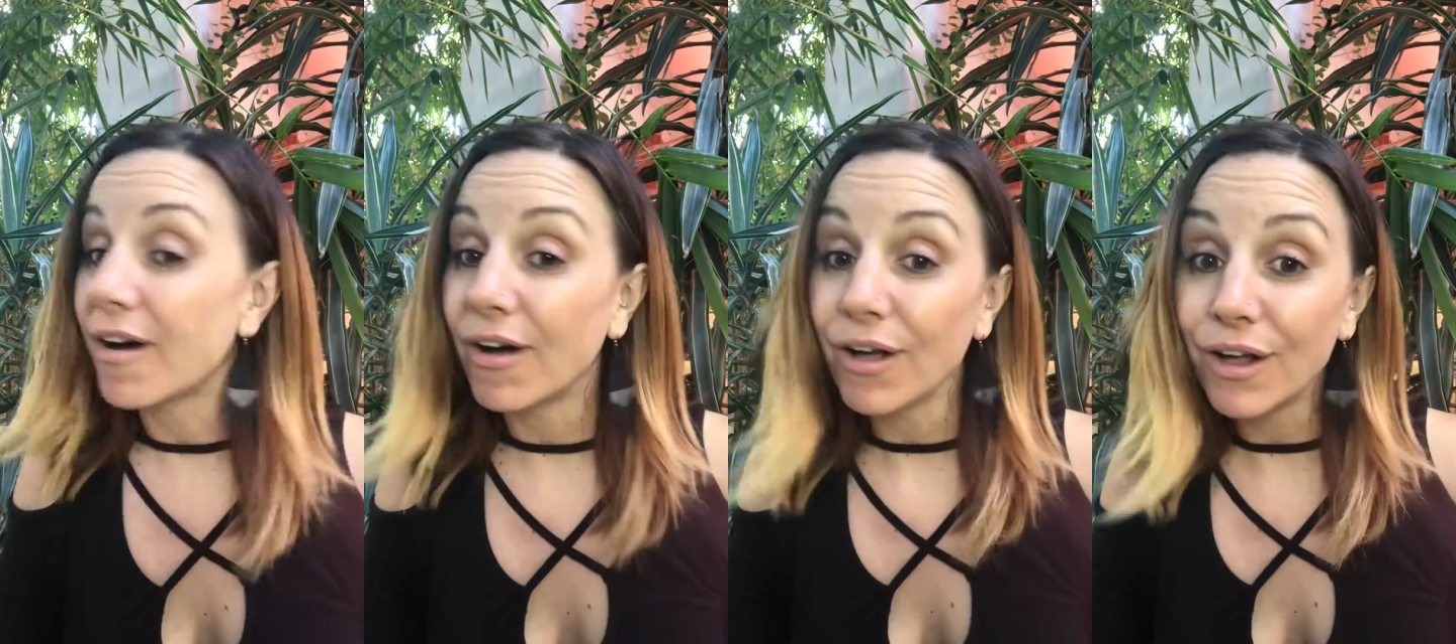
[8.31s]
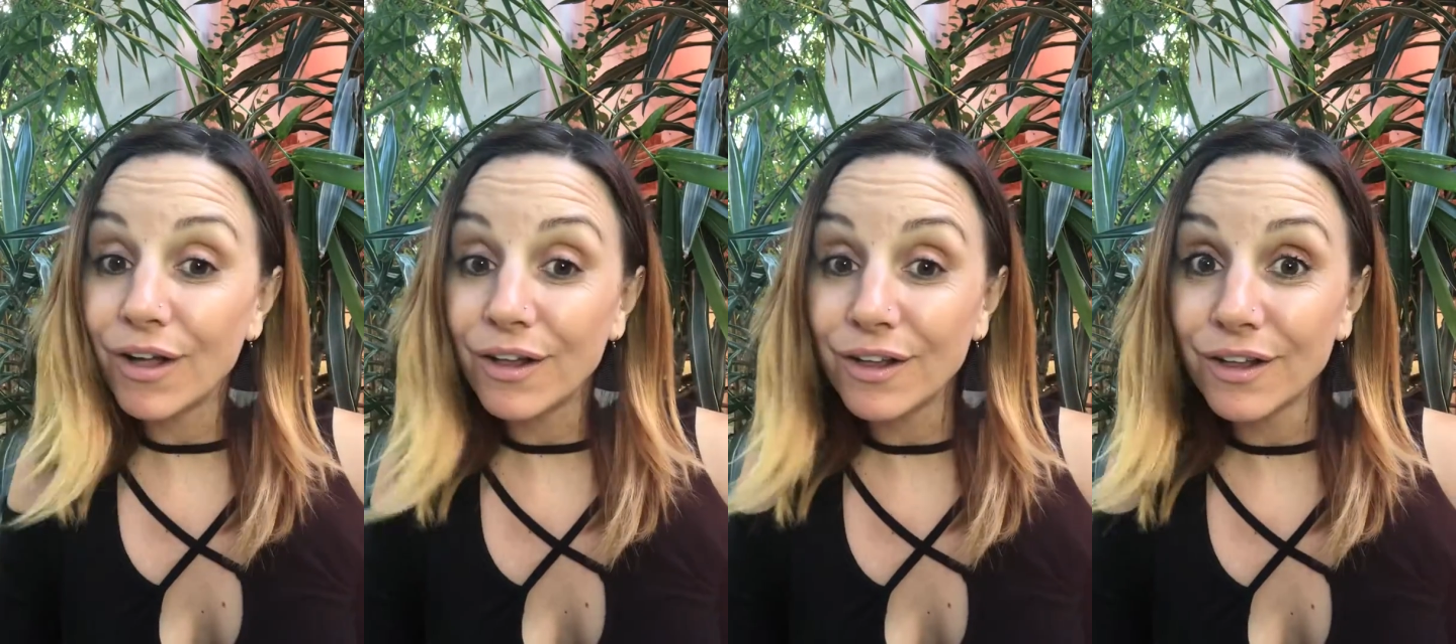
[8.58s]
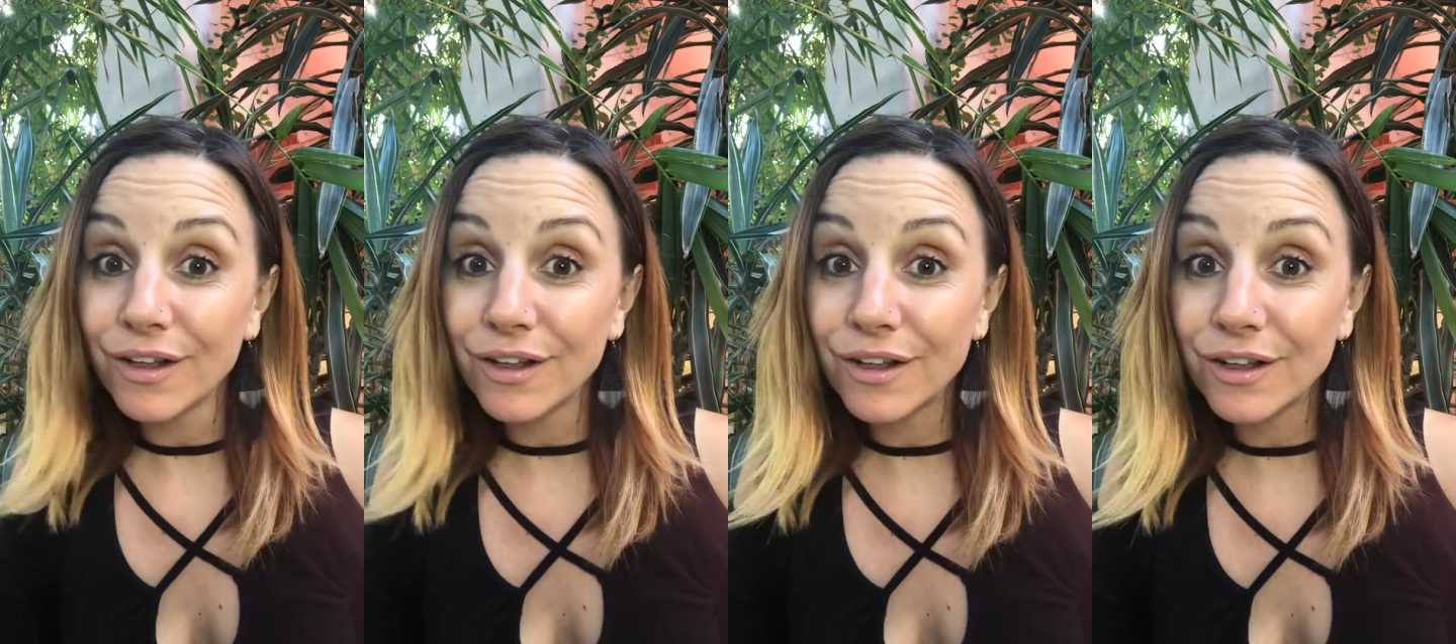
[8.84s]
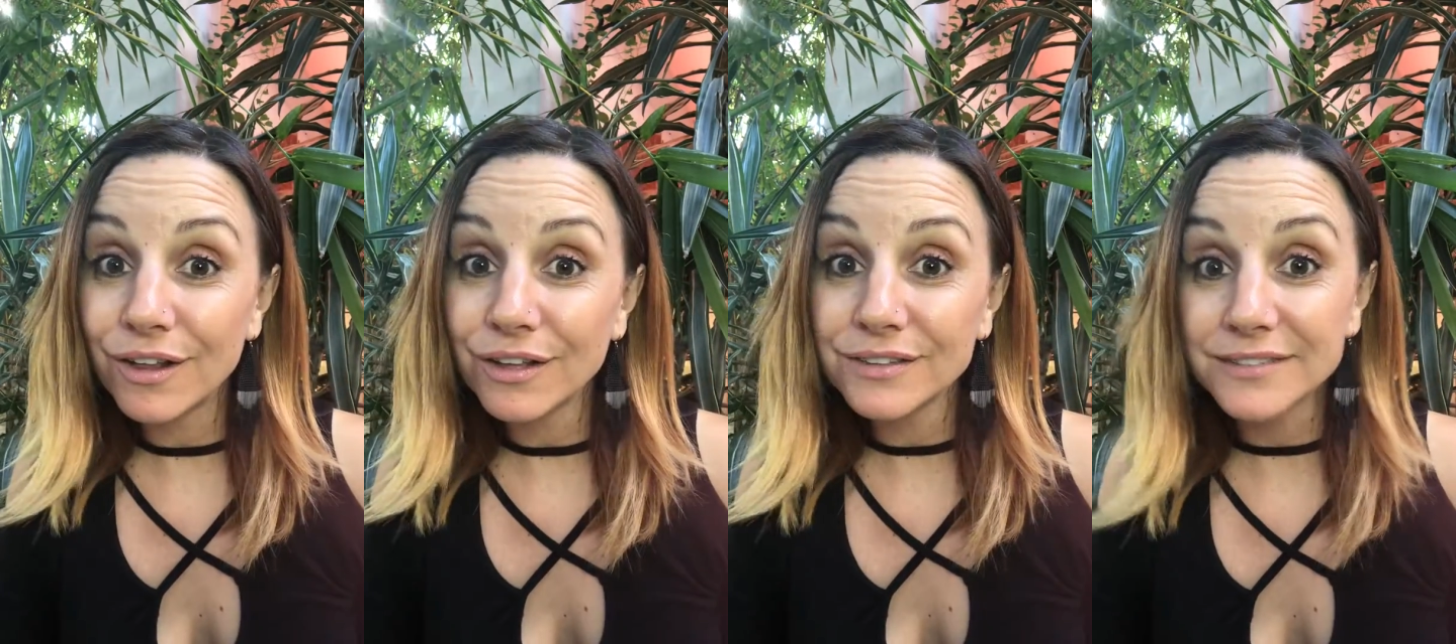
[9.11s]

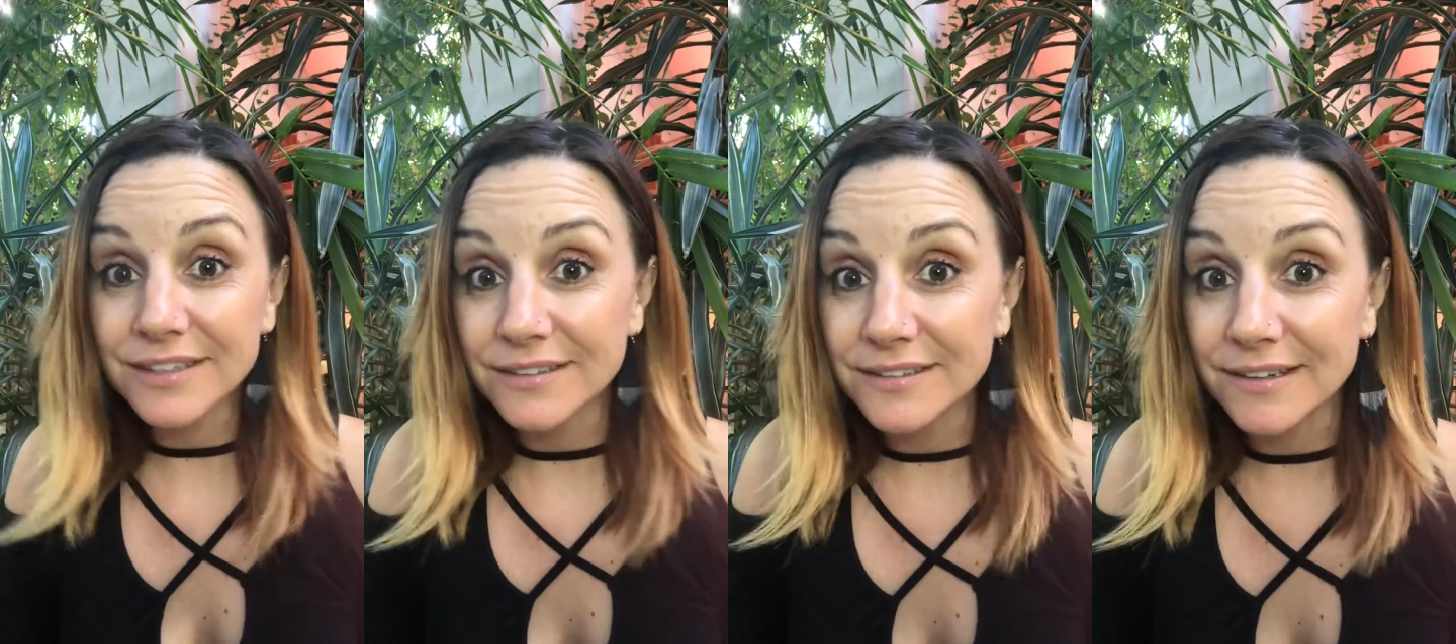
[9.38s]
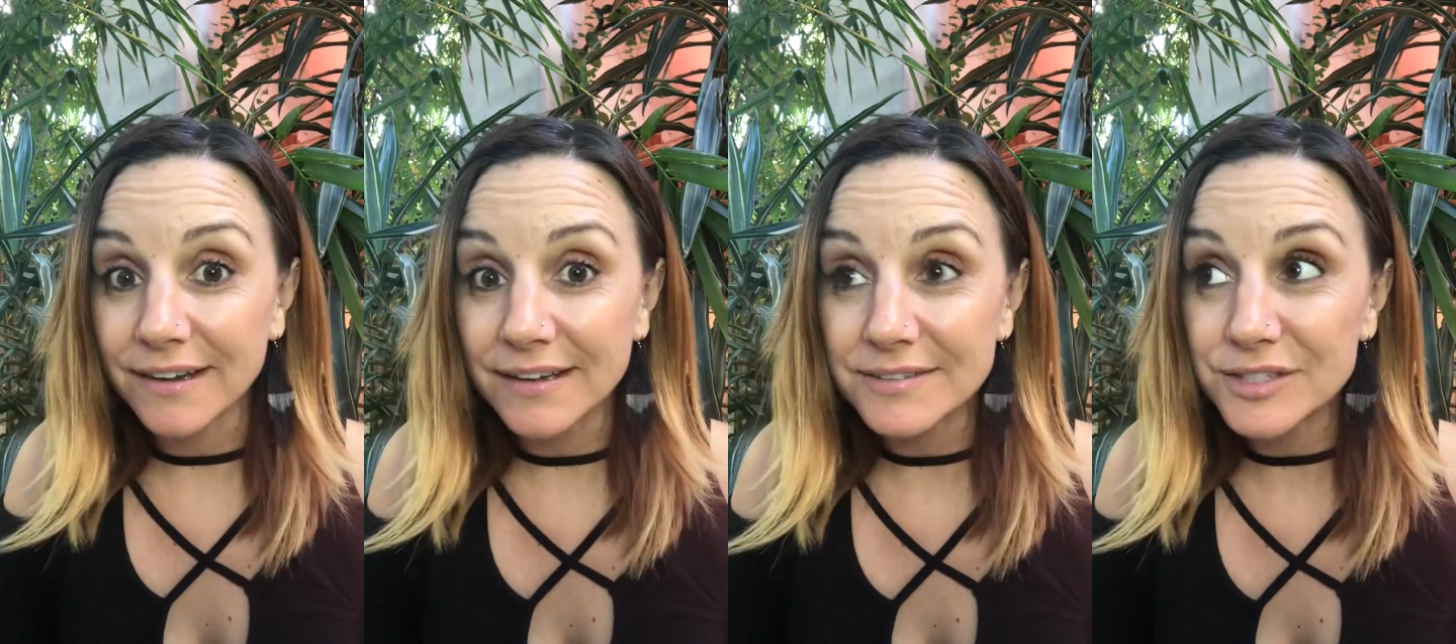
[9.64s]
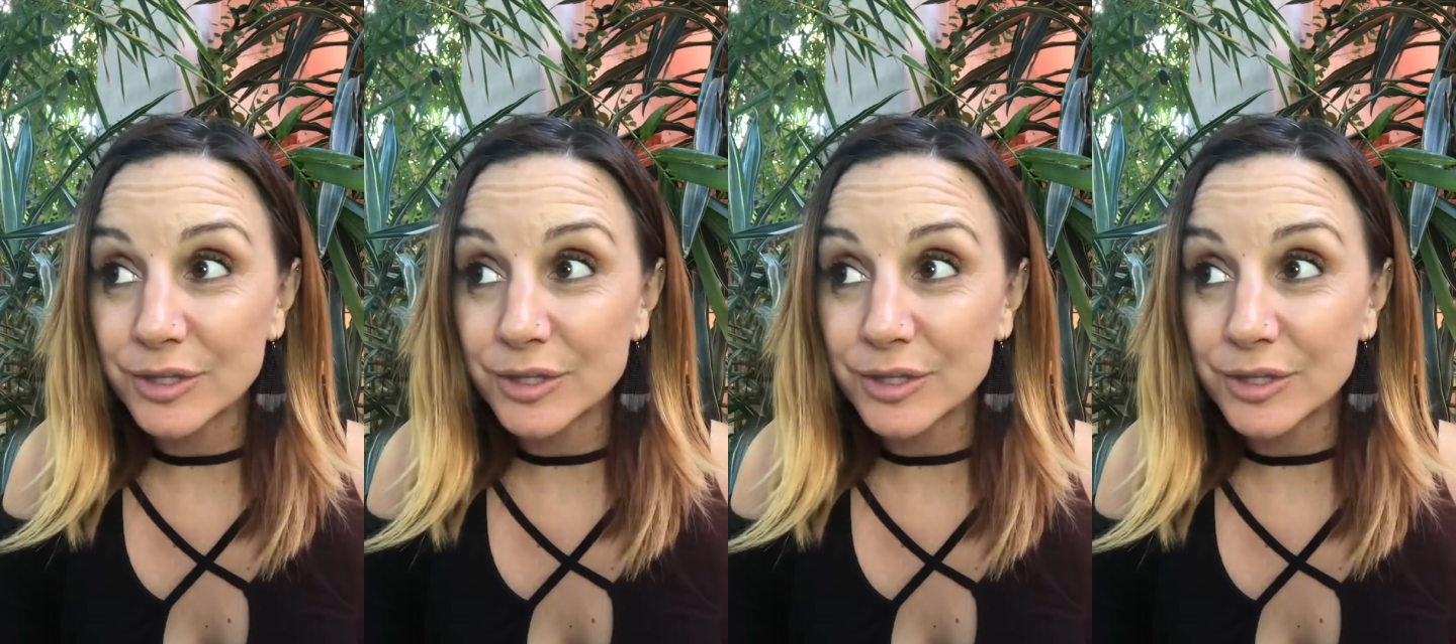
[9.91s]
all day today.